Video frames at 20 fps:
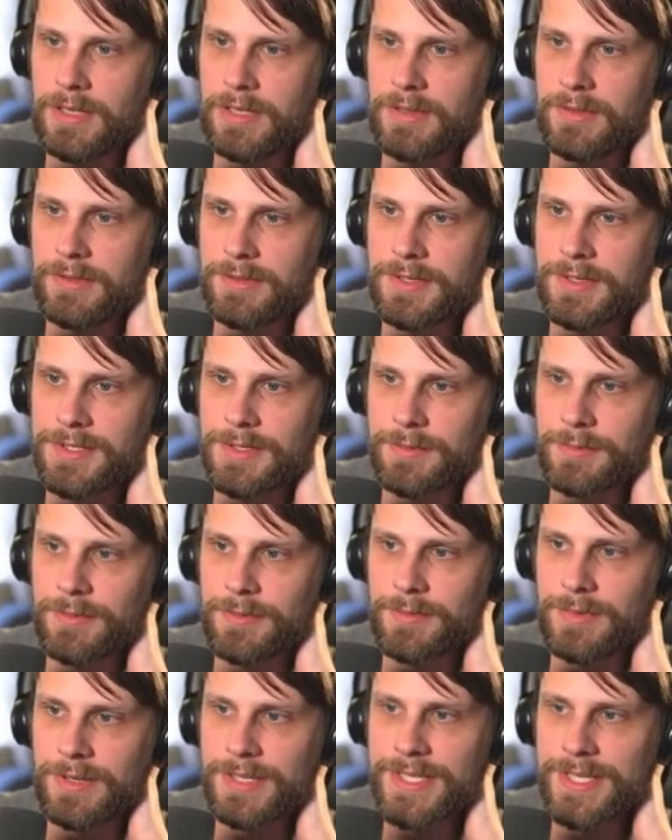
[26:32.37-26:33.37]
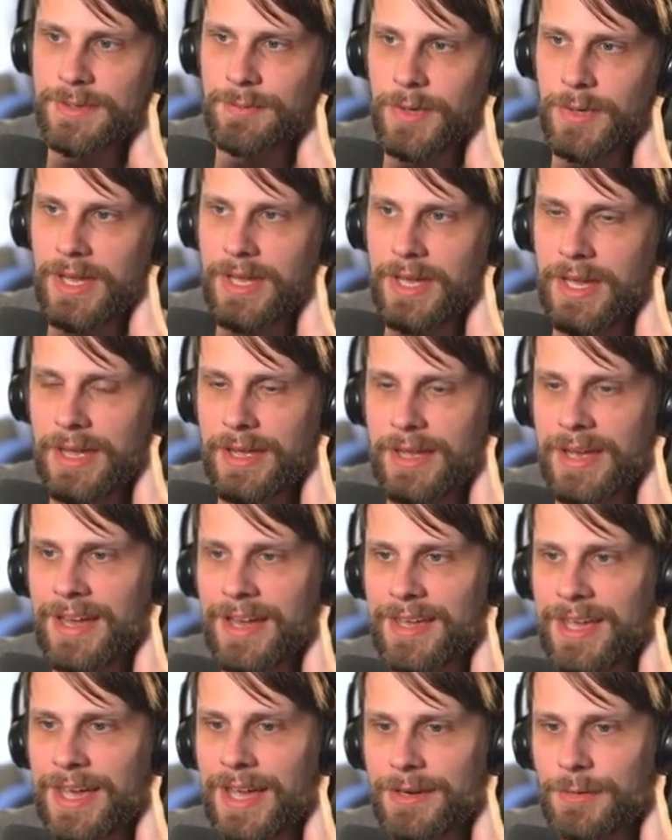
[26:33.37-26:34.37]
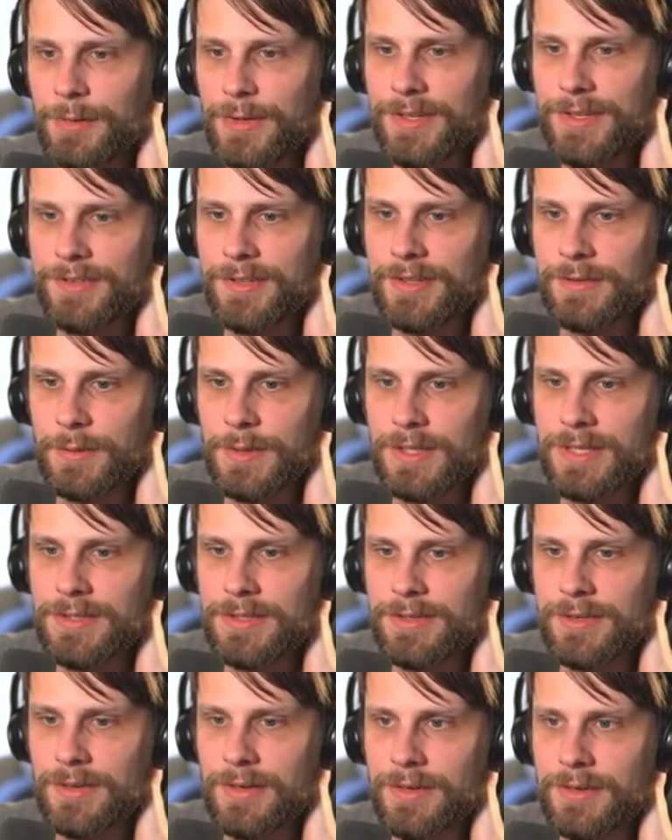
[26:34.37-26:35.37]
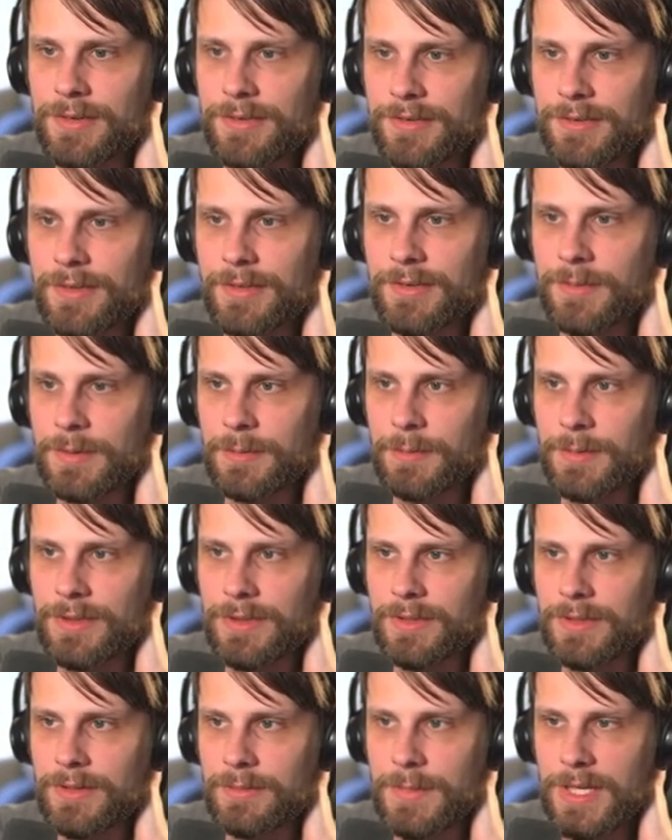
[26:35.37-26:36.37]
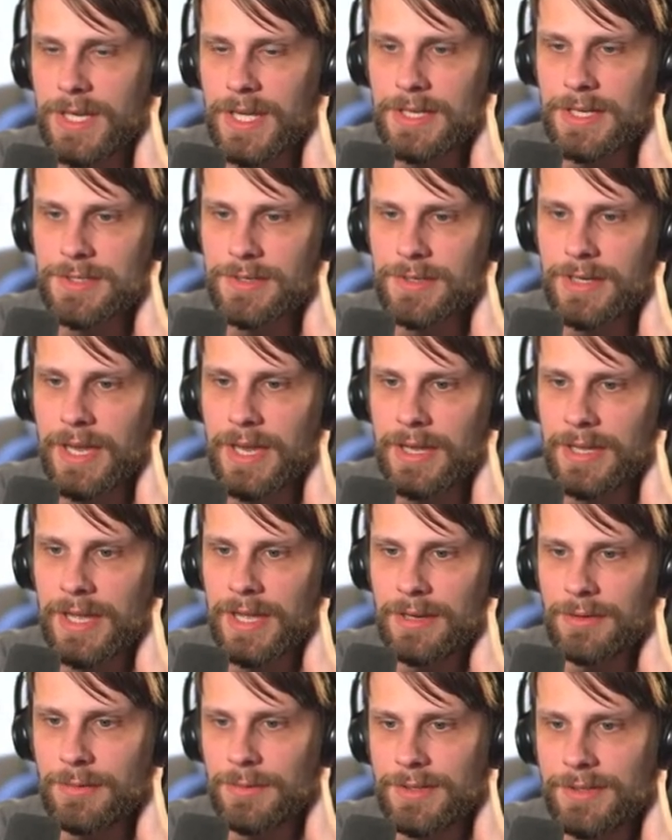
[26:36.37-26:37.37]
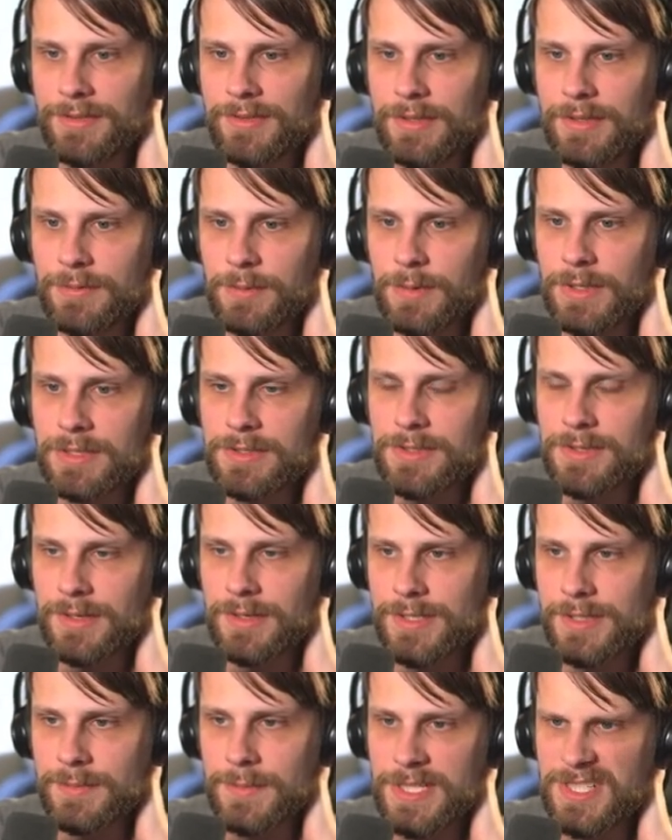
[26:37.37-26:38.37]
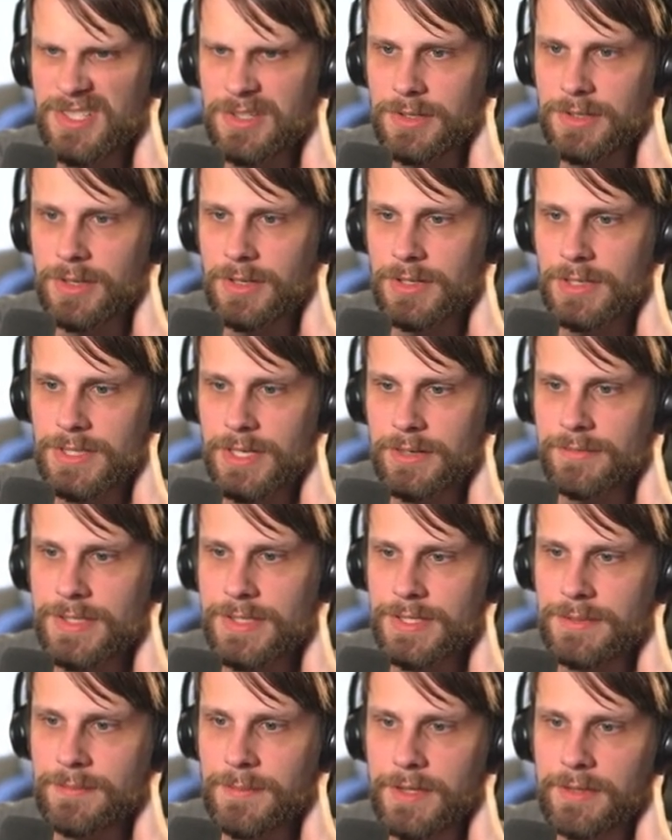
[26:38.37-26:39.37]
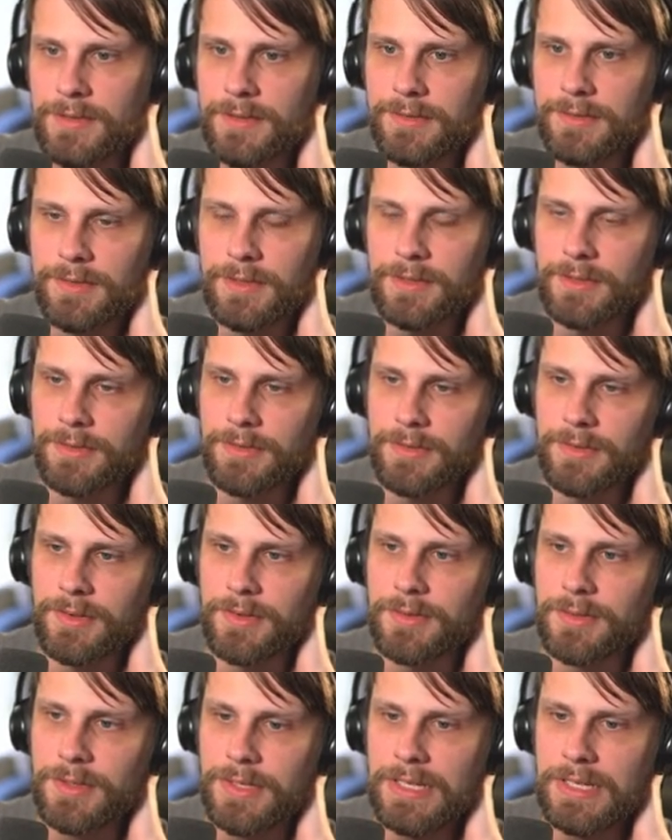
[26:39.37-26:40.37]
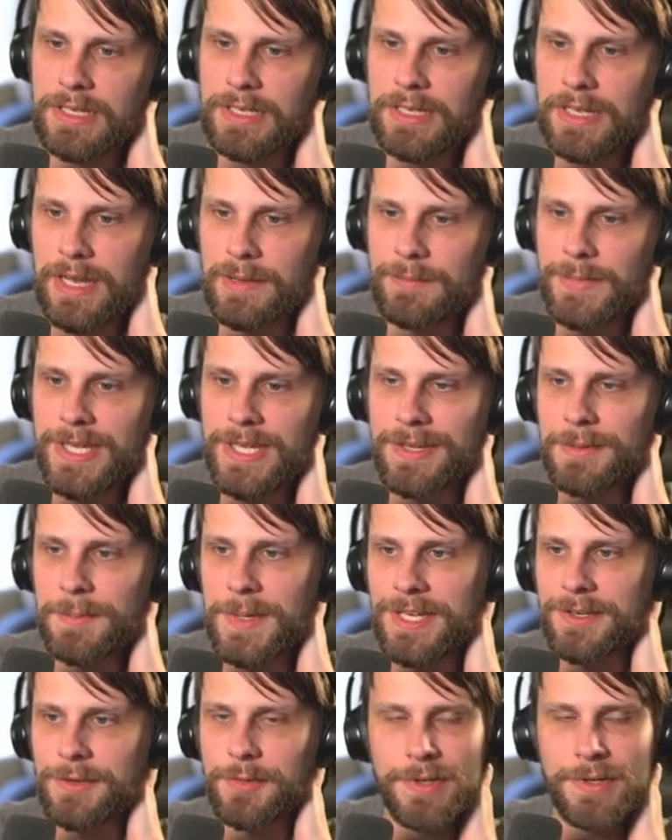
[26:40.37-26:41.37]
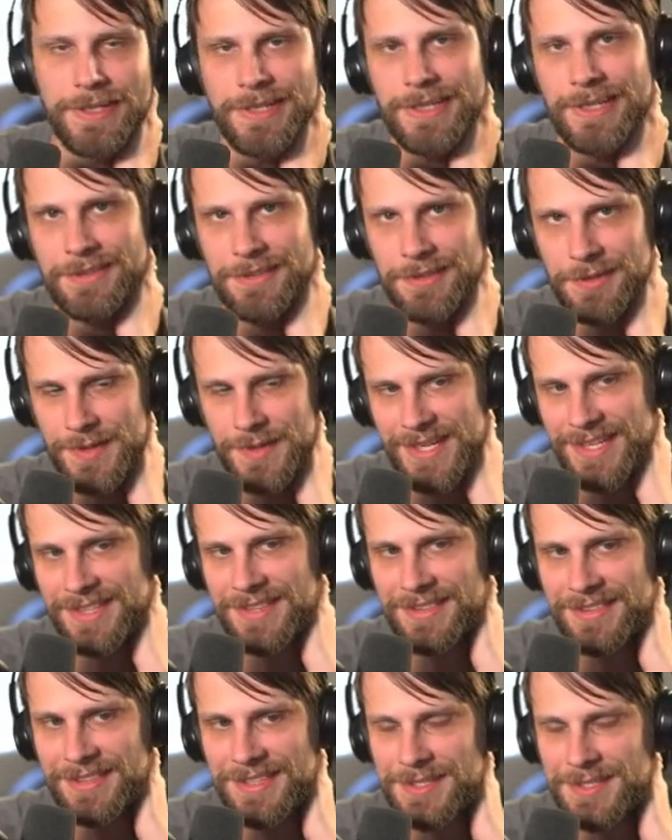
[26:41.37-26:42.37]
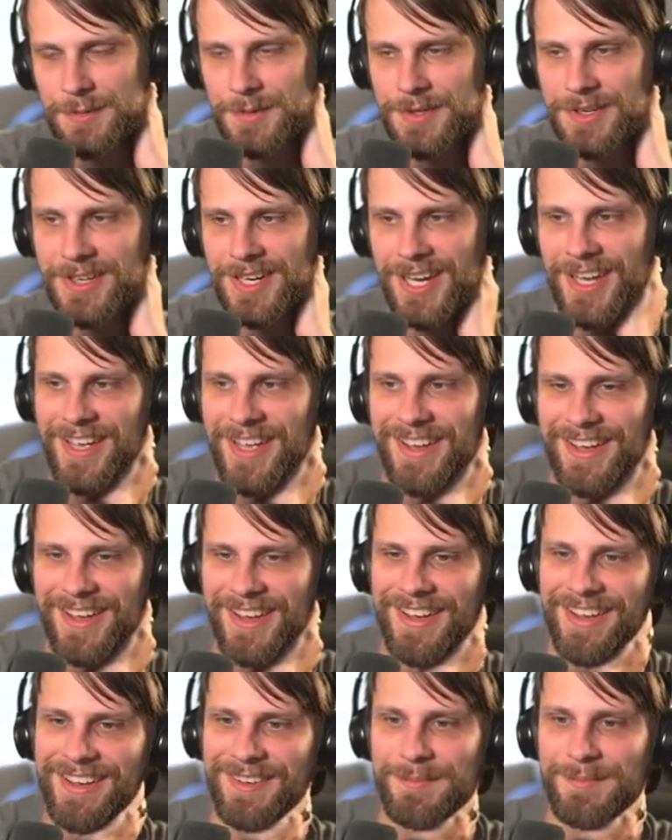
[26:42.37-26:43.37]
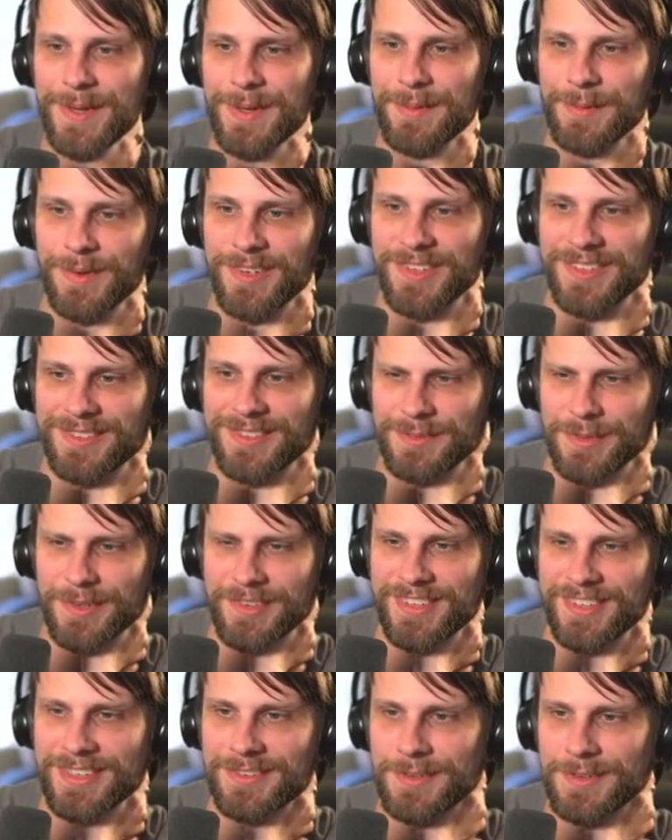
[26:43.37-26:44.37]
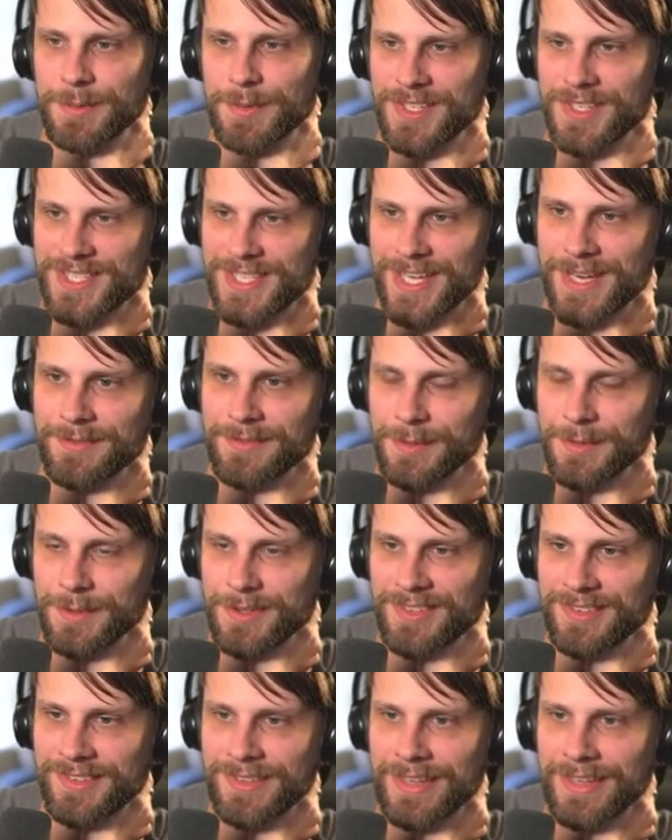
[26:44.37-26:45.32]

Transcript: There's a reason why I kind of want to see if we can, or excuse me, with the Menagerie, I kind of want to see if we can draw some extra cards off of some things here. So I'm being a bit greedy in doing it in this order, but we'll see if it works out for us.